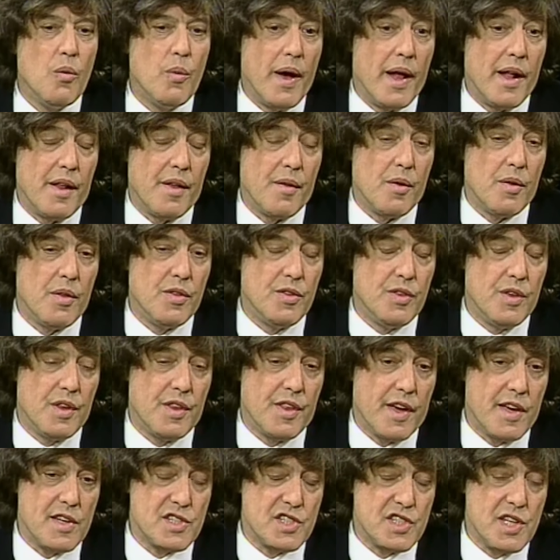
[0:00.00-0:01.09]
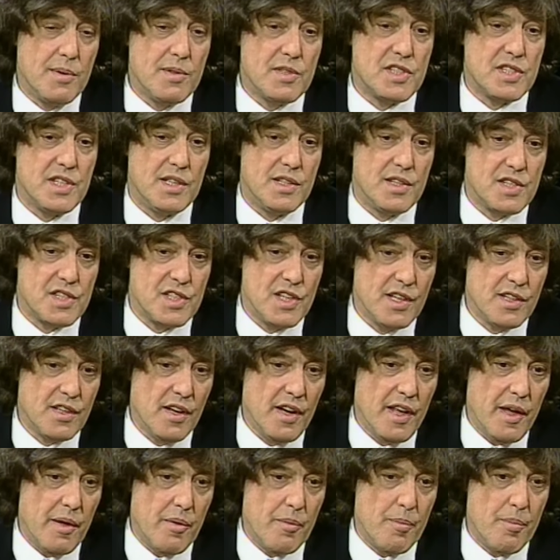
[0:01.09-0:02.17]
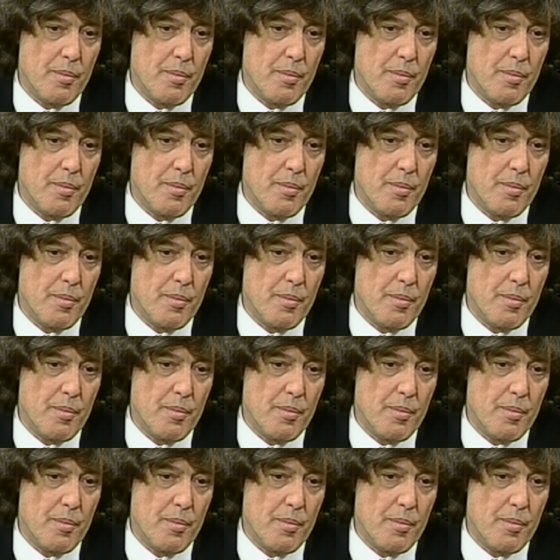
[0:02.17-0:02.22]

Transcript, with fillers: Well, there's some. The novel may